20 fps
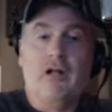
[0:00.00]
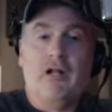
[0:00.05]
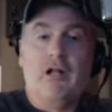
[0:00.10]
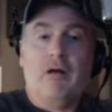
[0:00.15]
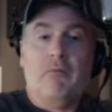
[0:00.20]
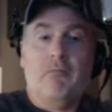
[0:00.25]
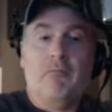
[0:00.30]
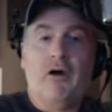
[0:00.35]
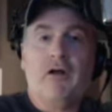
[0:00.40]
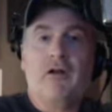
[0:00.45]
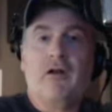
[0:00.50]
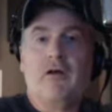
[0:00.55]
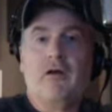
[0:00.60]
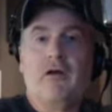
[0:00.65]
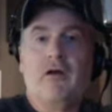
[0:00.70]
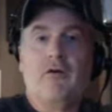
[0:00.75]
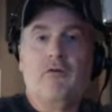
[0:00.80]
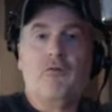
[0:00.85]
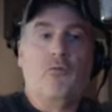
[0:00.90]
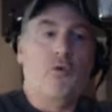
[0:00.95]
but
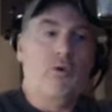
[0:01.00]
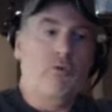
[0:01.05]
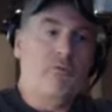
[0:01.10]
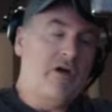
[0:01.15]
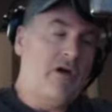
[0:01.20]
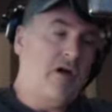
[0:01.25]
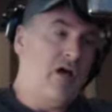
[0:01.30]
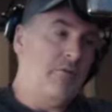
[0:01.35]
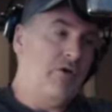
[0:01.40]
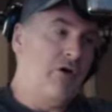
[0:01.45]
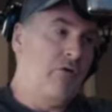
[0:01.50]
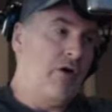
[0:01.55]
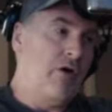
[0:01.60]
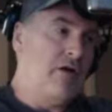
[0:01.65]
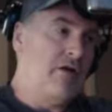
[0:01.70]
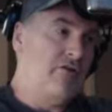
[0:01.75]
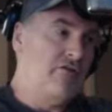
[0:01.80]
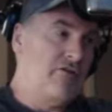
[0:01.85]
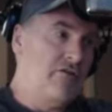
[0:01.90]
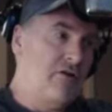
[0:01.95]
when we
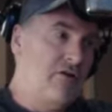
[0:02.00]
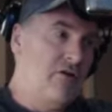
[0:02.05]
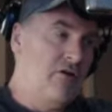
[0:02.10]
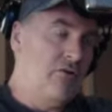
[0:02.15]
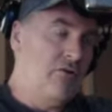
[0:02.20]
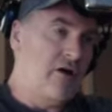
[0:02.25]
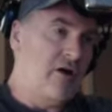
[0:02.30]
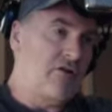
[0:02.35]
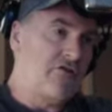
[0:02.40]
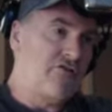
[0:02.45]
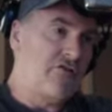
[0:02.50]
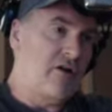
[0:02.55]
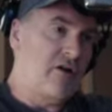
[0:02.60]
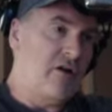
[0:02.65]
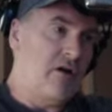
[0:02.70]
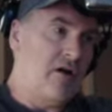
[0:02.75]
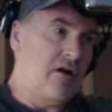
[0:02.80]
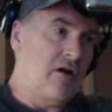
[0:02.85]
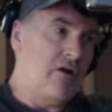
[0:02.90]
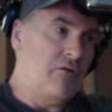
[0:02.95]
emigrated to the U.S., and
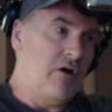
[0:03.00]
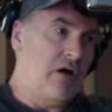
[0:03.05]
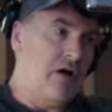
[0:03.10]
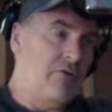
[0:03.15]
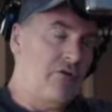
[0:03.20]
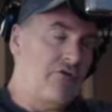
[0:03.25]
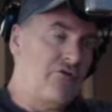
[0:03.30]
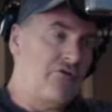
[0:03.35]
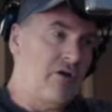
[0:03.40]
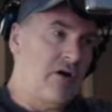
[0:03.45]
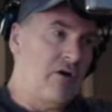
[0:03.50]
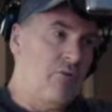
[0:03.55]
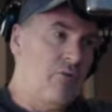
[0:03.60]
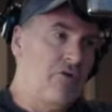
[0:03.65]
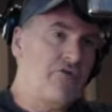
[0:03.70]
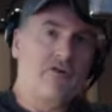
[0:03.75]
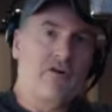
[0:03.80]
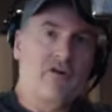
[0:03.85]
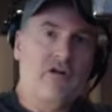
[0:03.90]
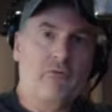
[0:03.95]
I
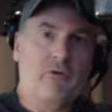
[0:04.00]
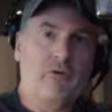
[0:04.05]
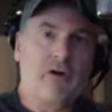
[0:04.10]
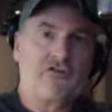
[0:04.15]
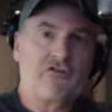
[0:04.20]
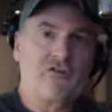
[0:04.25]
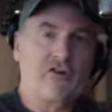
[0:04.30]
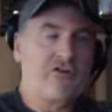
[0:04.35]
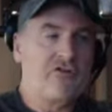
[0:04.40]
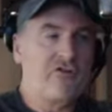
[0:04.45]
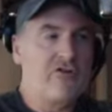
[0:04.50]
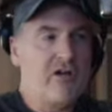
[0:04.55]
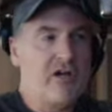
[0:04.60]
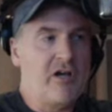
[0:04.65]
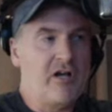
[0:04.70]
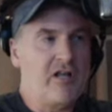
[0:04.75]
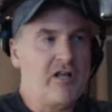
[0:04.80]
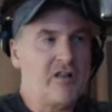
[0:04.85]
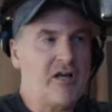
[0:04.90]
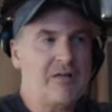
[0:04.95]
wasn't a U.S. citizen
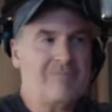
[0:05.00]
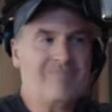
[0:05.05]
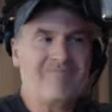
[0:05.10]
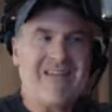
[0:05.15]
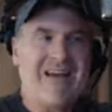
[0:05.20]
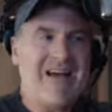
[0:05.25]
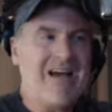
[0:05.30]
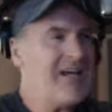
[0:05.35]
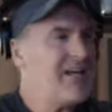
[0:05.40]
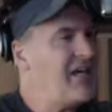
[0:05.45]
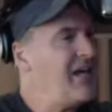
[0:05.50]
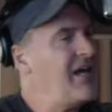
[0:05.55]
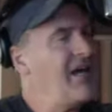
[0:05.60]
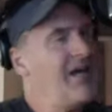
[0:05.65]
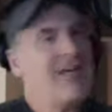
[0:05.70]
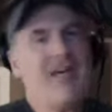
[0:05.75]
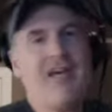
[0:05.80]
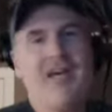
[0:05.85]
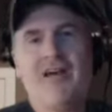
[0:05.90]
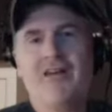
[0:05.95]
yet, I thought, I
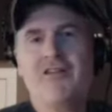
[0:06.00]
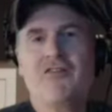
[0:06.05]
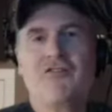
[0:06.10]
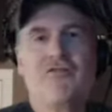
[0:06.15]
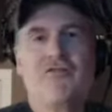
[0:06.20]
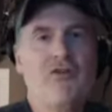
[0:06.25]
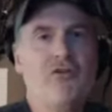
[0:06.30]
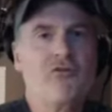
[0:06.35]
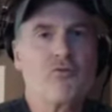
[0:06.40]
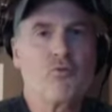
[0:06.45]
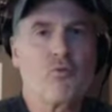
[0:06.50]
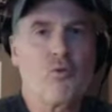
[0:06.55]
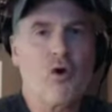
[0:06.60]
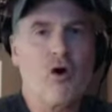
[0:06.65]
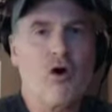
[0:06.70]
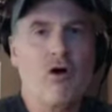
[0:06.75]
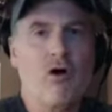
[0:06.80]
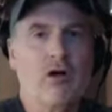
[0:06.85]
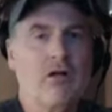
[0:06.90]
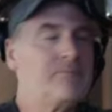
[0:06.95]
can't, this feels
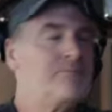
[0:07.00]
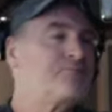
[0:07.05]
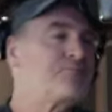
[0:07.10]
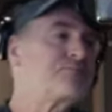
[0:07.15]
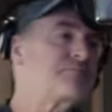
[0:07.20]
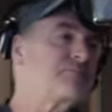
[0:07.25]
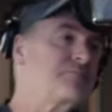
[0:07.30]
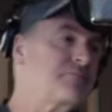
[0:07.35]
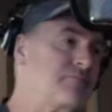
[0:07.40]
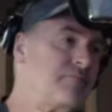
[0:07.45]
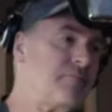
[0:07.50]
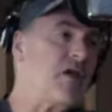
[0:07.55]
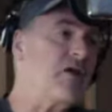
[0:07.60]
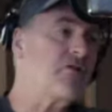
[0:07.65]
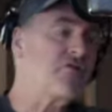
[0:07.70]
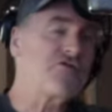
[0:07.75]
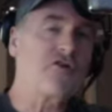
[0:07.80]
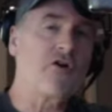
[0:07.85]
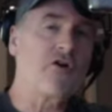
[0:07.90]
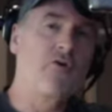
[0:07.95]
wrong.
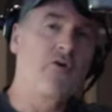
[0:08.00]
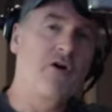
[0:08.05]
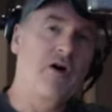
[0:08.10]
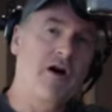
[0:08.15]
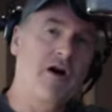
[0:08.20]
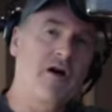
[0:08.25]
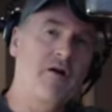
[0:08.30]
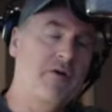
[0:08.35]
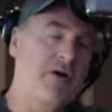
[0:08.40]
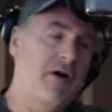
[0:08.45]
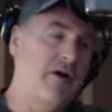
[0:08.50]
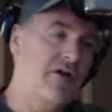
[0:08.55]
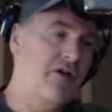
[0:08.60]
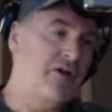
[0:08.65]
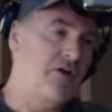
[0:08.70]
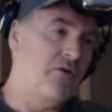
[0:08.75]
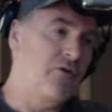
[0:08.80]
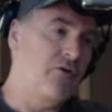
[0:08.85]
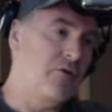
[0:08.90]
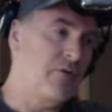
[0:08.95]
So,
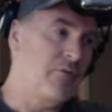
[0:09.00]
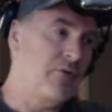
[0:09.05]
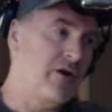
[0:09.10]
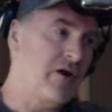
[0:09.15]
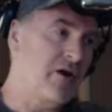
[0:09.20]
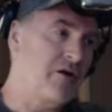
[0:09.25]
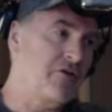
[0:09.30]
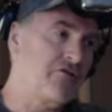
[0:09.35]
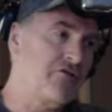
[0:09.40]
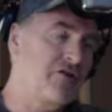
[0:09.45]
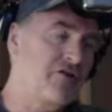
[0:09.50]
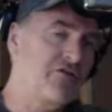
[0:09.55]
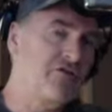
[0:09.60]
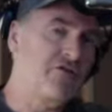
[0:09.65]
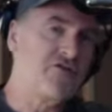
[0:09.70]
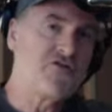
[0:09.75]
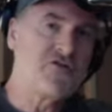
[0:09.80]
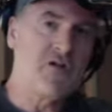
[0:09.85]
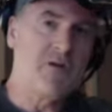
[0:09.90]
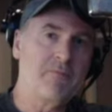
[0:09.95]
we got our
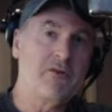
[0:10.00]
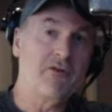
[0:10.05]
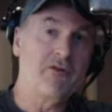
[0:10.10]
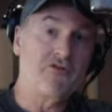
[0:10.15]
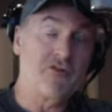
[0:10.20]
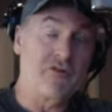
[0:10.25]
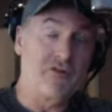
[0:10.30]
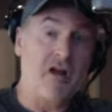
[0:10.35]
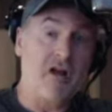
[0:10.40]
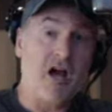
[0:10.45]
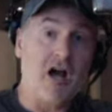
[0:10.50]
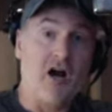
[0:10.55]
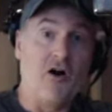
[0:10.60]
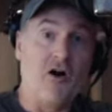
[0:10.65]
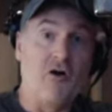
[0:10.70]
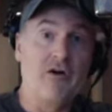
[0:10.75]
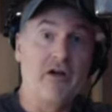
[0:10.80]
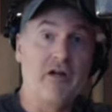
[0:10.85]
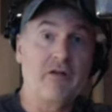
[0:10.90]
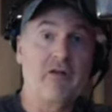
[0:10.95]
citizenship, so
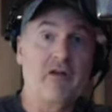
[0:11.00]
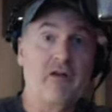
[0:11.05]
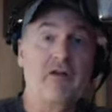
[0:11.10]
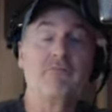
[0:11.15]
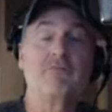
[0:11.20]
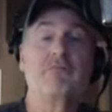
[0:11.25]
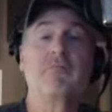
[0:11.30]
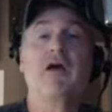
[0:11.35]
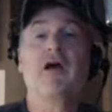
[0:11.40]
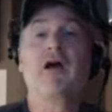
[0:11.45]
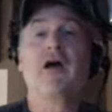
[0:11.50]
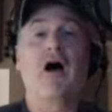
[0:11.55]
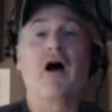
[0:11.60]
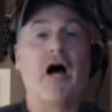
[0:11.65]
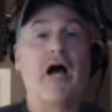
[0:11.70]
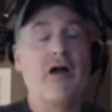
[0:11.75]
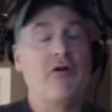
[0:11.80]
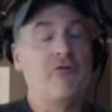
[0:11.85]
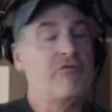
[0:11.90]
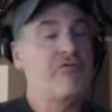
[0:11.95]
now
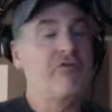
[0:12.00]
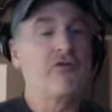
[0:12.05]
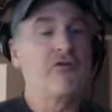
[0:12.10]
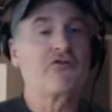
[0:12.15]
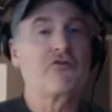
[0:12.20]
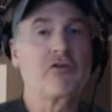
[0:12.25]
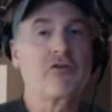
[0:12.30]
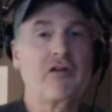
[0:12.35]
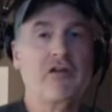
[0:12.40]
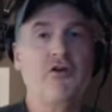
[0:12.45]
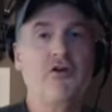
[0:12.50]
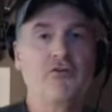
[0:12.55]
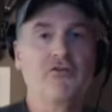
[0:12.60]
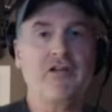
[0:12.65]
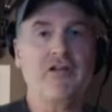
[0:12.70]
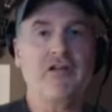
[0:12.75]
I don't feel so guilty.